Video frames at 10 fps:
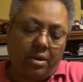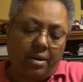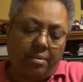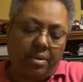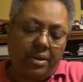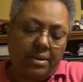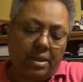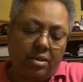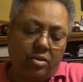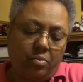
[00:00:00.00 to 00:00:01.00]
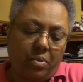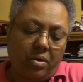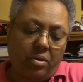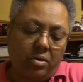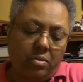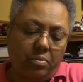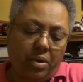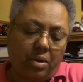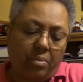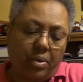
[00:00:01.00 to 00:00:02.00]
I believe that's how you
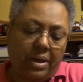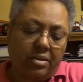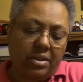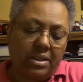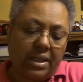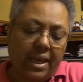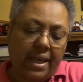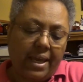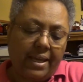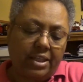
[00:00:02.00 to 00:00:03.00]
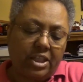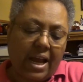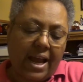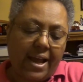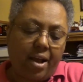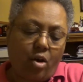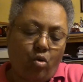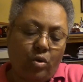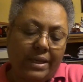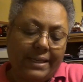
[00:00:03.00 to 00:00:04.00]
pronounce it,
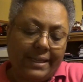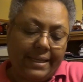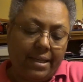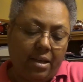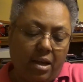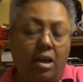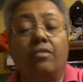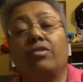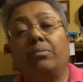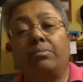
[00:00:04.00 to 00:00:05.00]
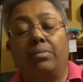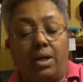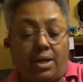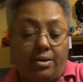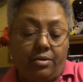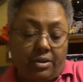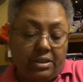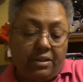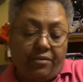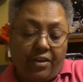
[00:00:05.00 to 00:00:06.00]
Khione, from Under the
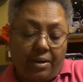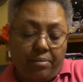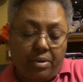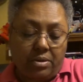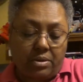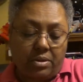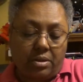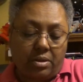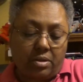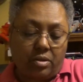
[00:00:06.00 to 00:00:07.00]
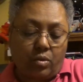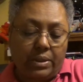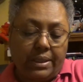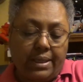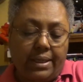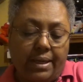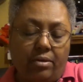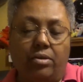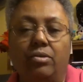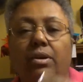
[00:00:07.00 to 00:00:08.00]
Sea Fabrics. It's a 28 count
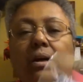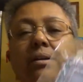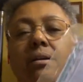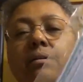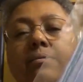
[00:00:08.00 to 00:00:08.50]
Lugana.